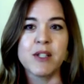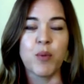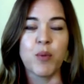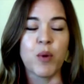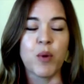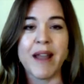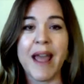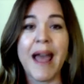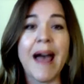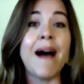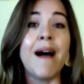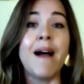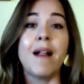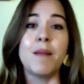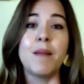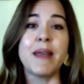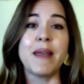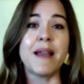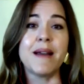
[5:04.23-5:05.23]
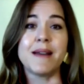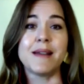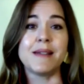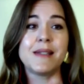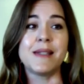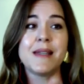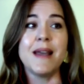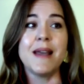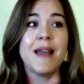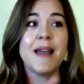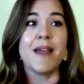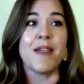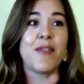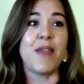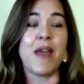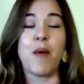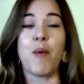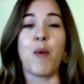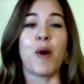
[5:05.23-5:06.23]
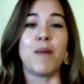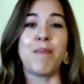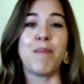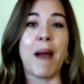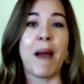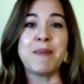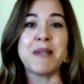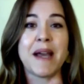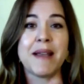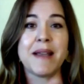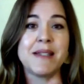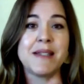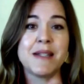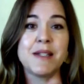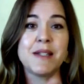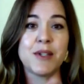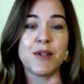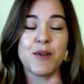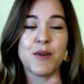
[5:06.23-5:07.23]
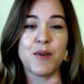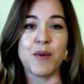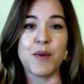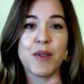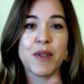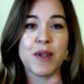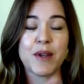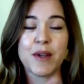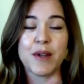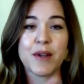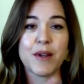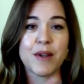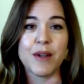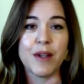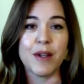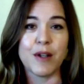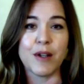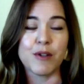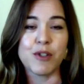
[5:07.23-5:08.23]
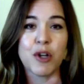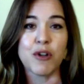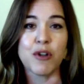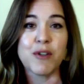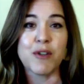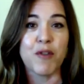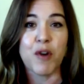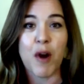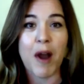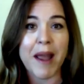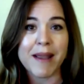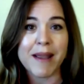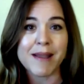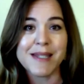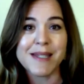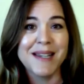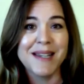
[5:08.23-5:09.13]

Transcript: were in hell because they weren't baptized into the, Church of Christ or